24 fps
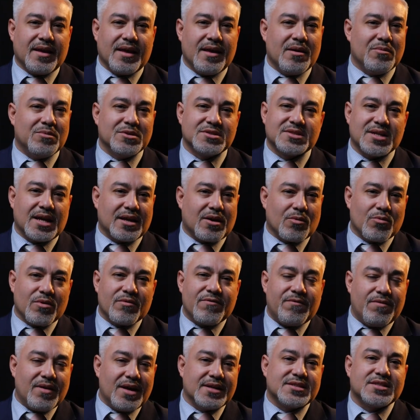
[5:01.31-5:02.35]
It was like a
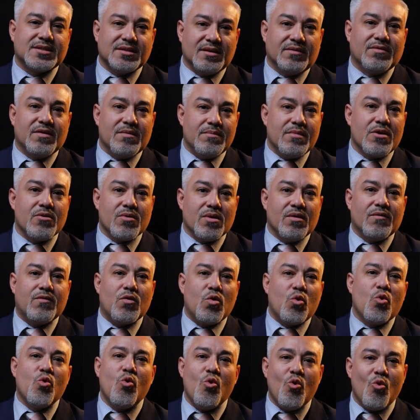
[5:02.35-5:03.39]
reflection of a mirror of
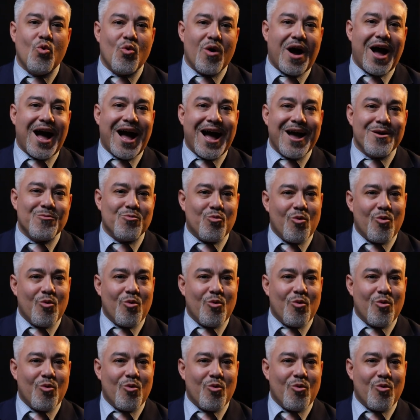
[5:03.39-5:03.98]
who I